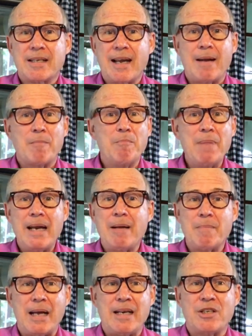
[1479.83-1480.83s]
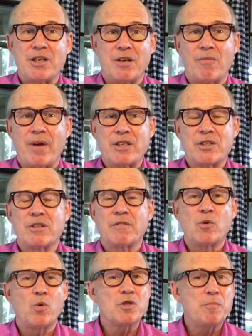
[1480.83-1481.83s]
came, many, many generations,
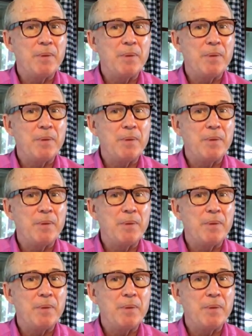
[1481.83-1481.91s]
of course.